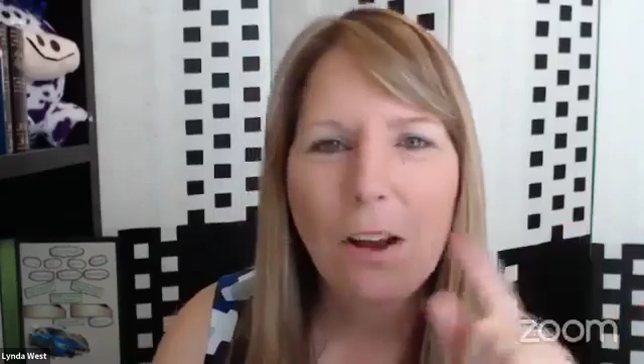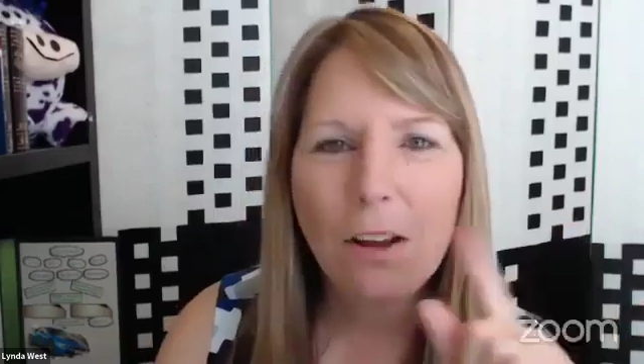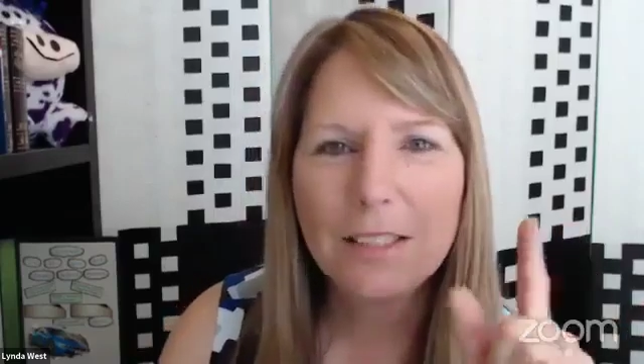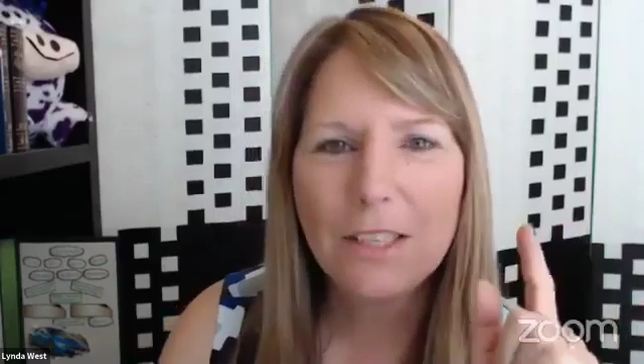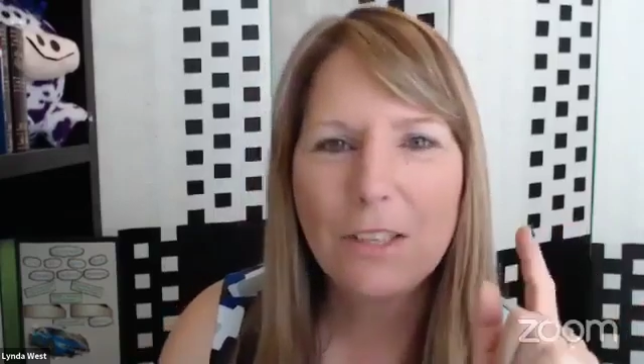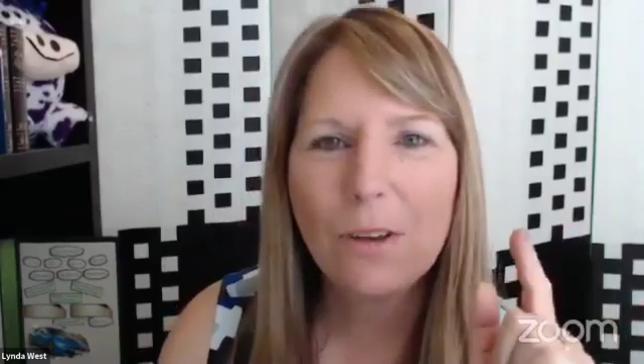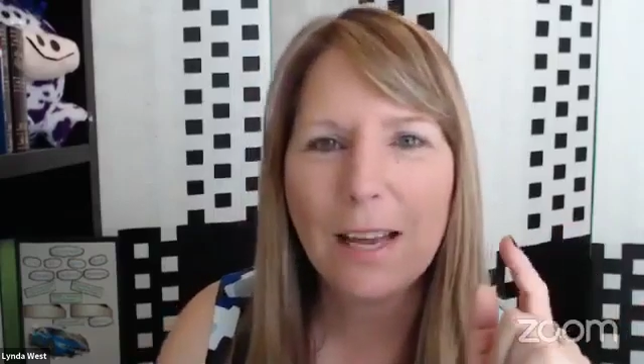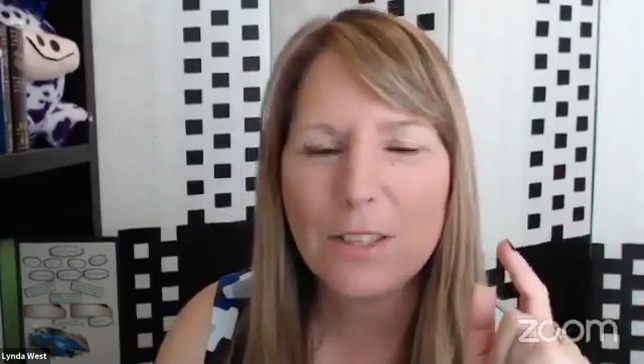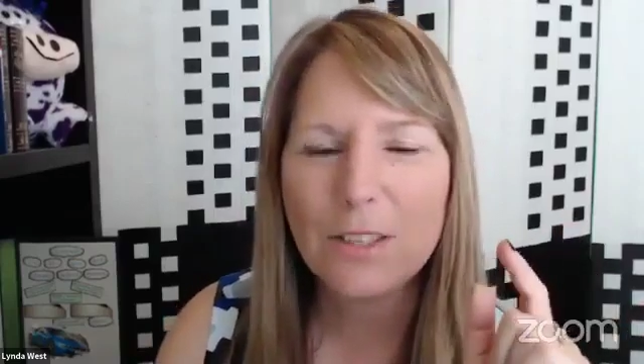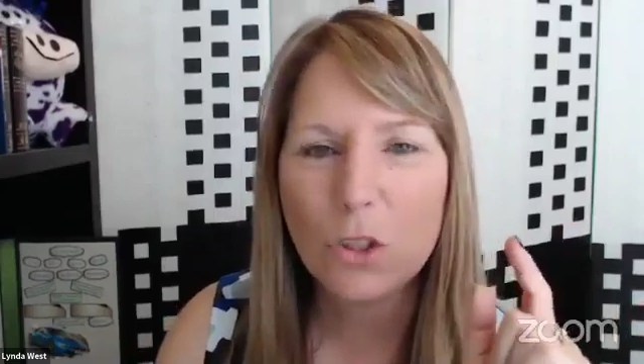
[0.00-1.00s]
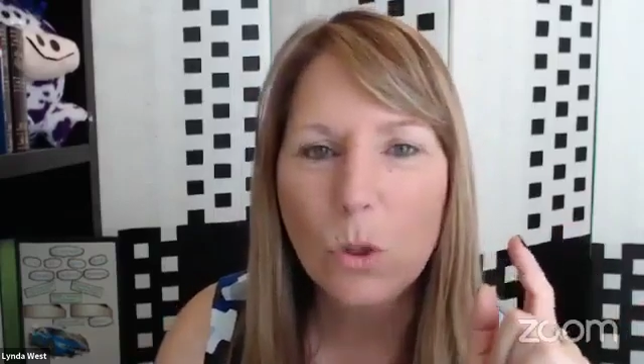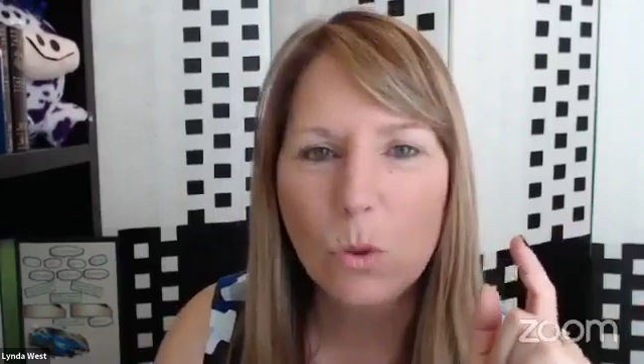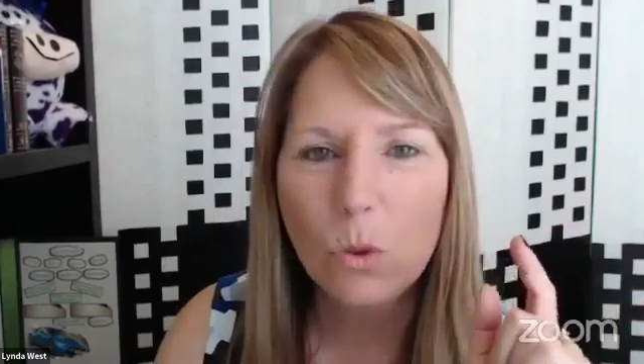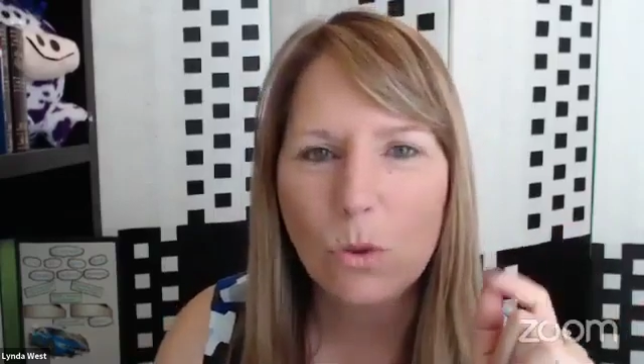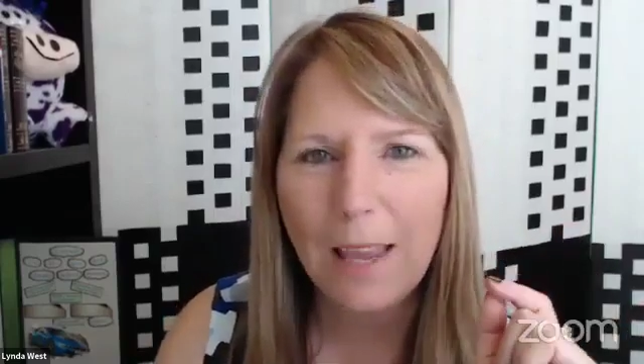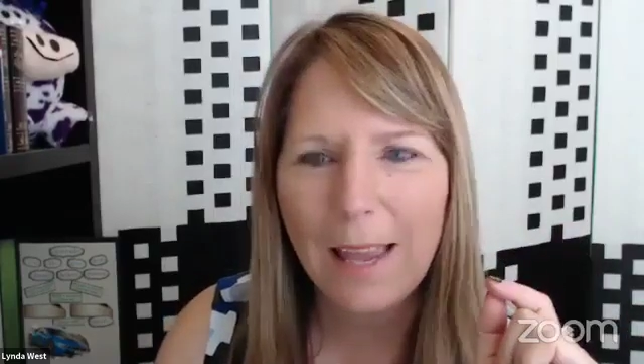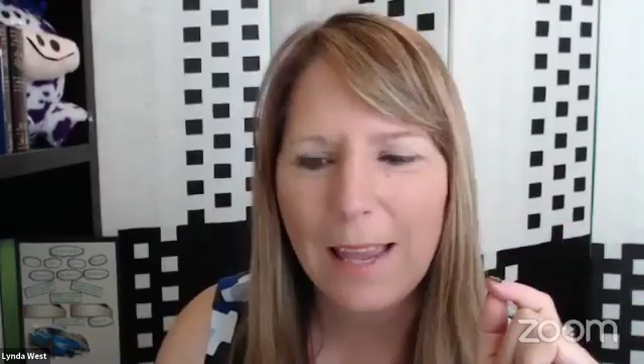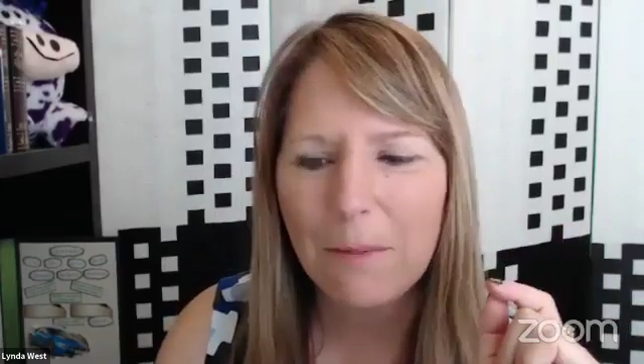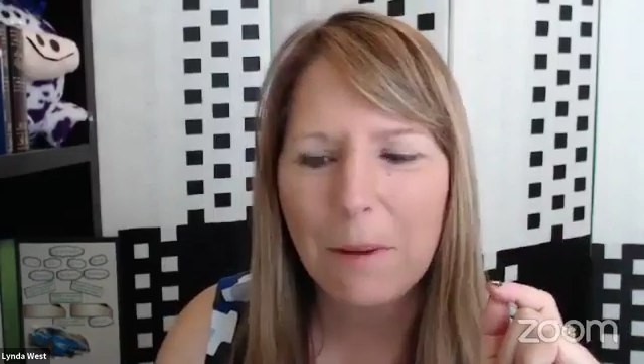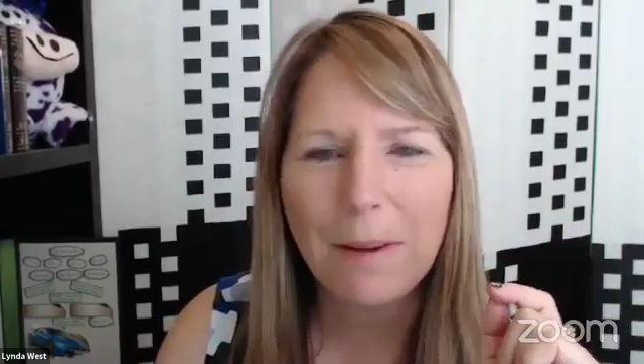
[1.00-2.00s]
I'll see you guys soon.
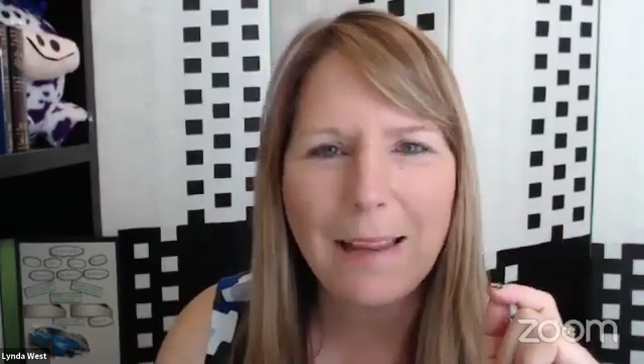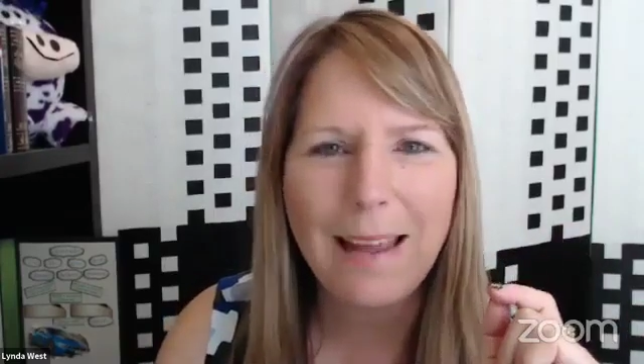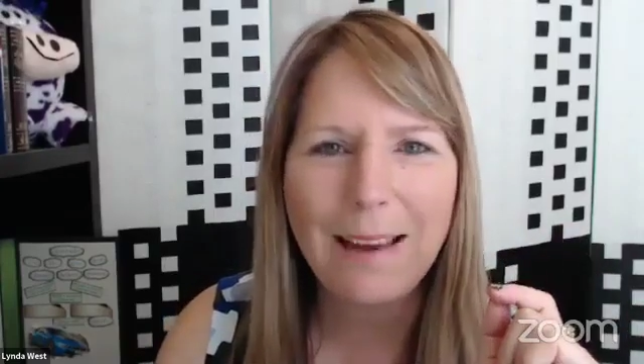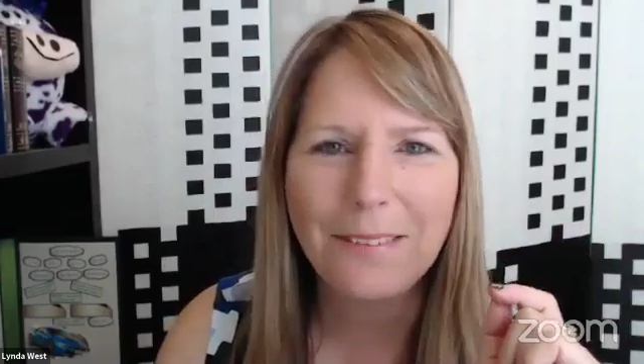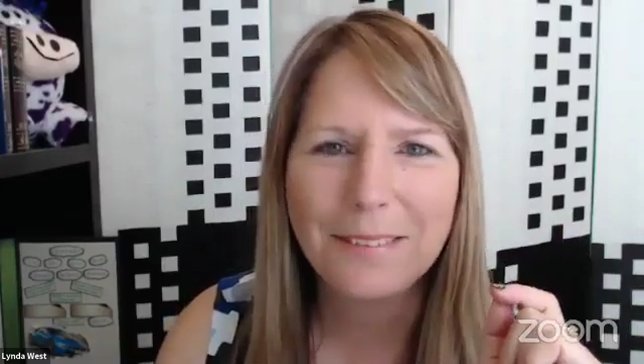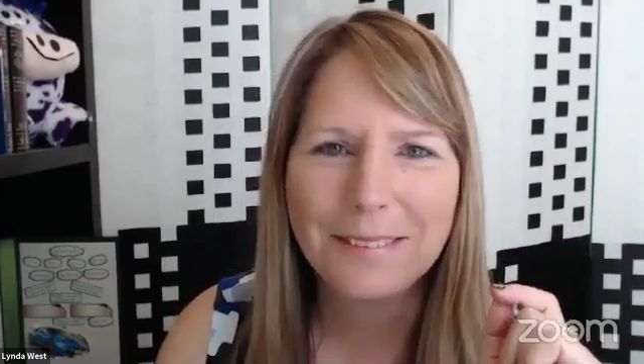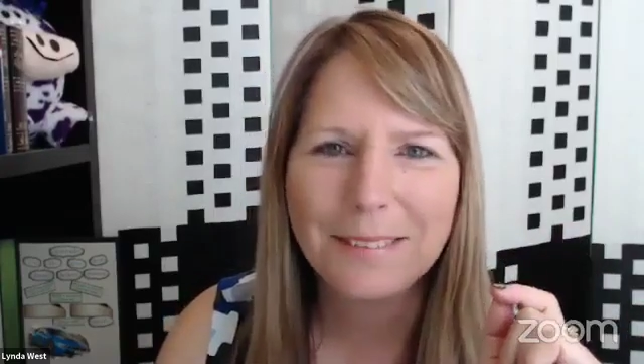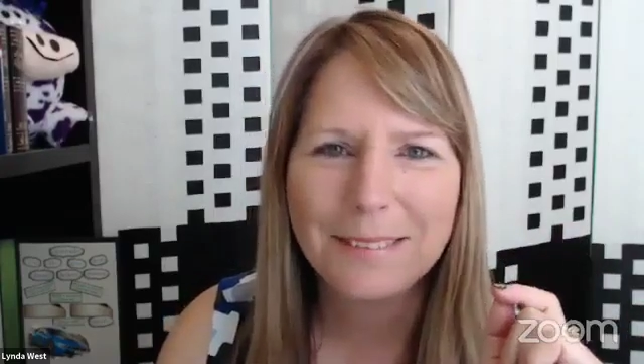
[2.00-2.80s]
Okay. Bye-bye now.